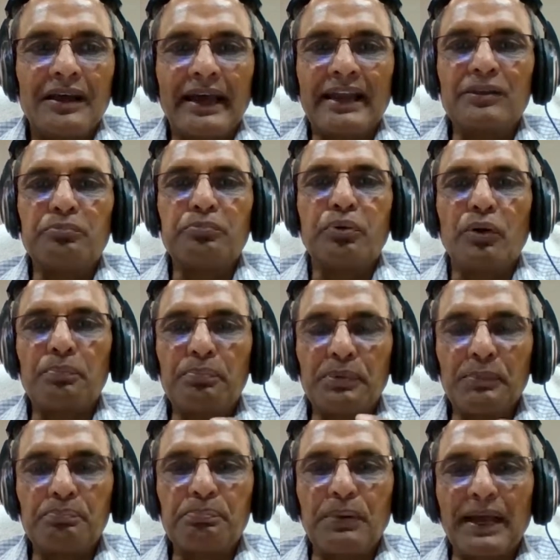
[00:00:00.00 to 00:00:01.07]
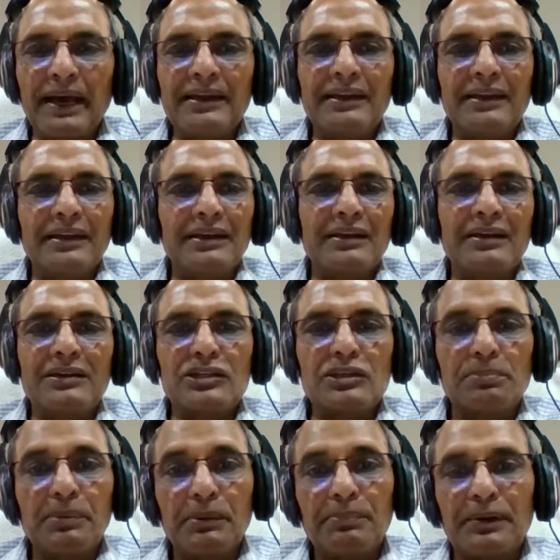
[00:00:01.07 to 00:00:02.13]
And for planning, it is
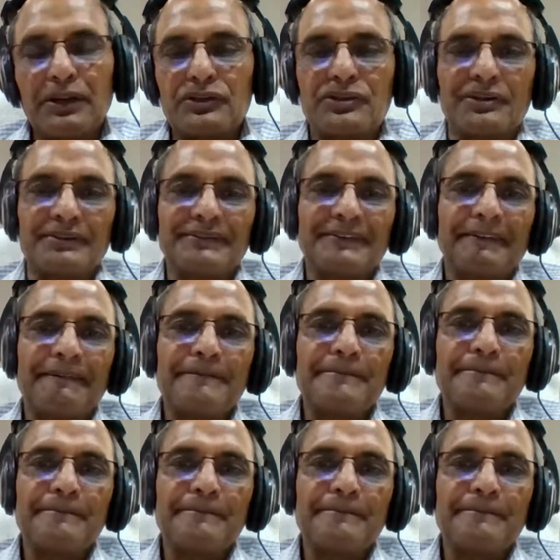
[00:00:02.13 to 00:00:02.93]
a preparation.